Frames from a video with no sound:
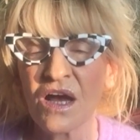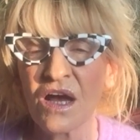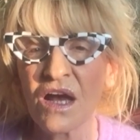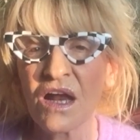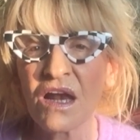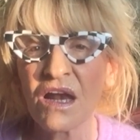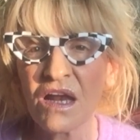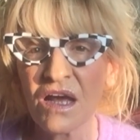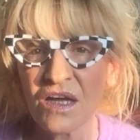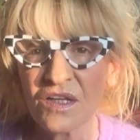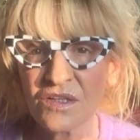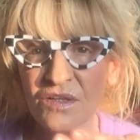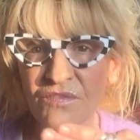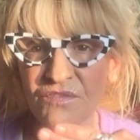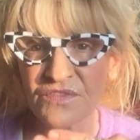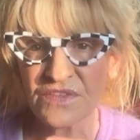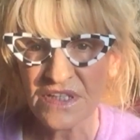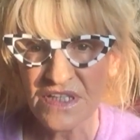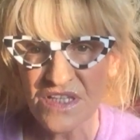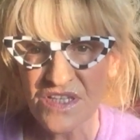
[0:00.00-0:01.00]
a lot of
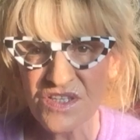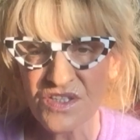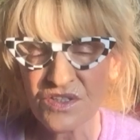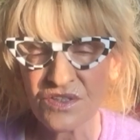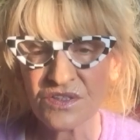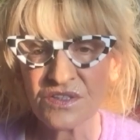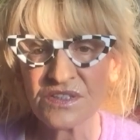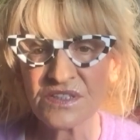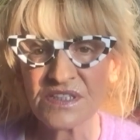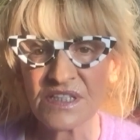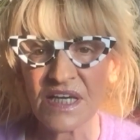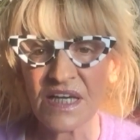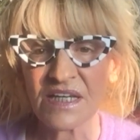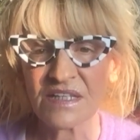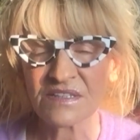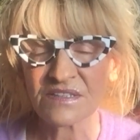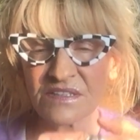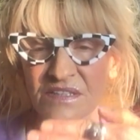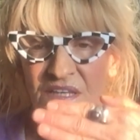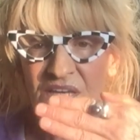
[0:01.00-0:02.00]

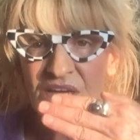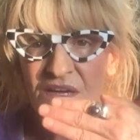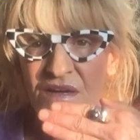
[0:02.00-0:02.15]
discontent,